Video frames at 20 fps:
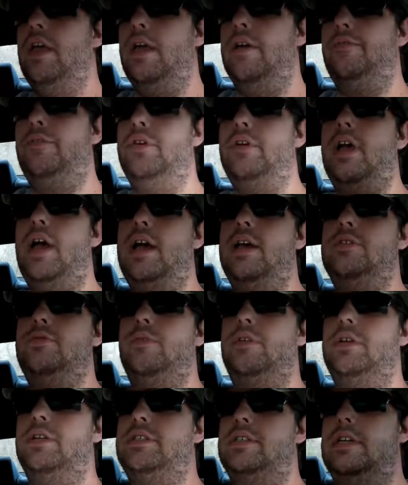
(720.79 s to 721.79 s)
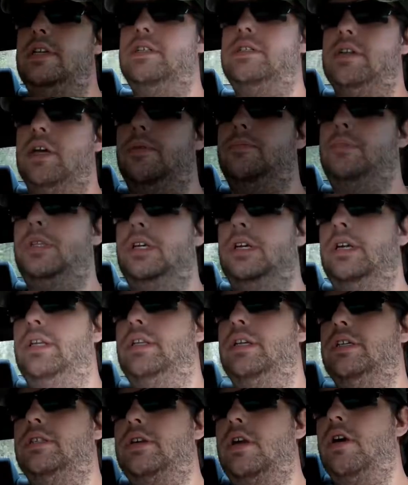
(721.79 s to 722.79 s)
If you guys want to see something
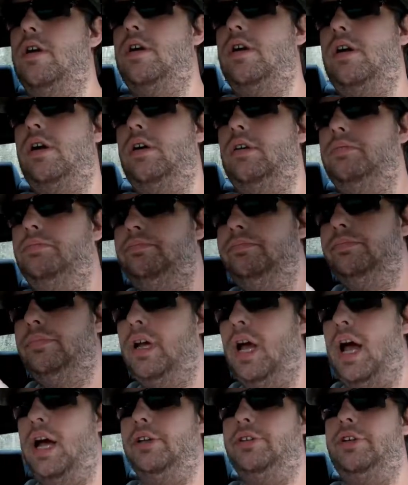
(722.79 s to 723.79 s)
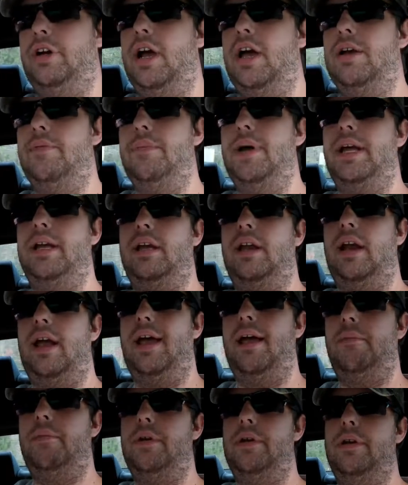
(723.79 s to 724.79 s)
in this car, I'll try to make it
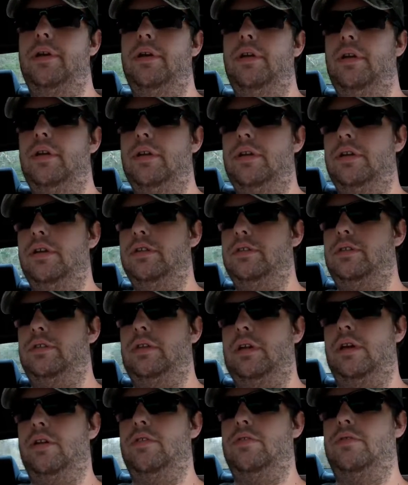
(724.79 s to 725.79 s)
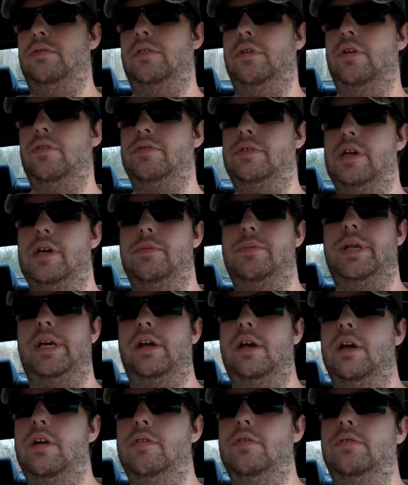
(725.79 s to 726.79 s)
happen. Just, you know, don't tell me
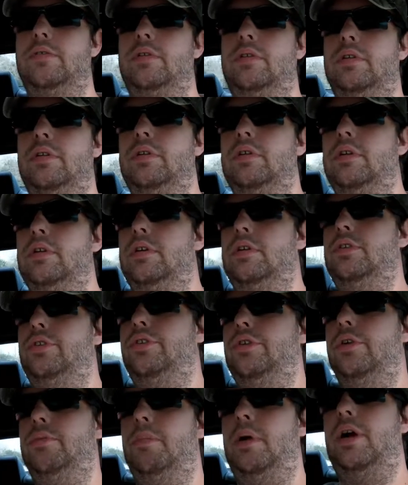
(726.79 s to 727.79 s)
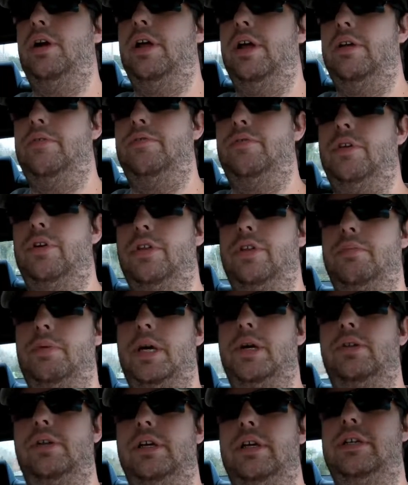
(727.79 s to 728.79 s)
to go do a burnout in front of
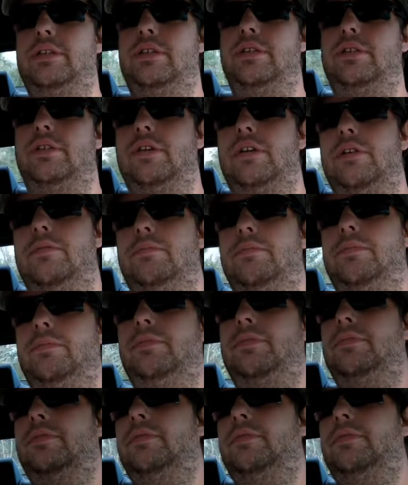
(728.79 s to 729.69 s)
the police or something.